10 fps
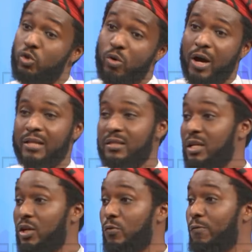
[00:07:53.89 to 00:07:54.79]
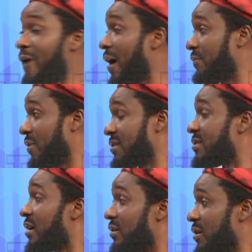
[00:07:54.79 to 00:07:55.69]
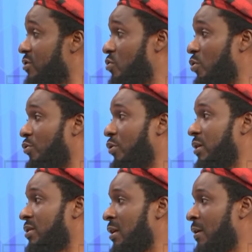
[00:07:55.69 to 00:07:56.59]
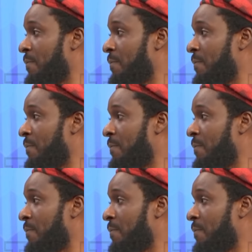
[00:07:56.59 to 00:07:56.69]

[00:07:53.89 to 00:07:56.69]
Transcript: joke can take you five years, ten years to create.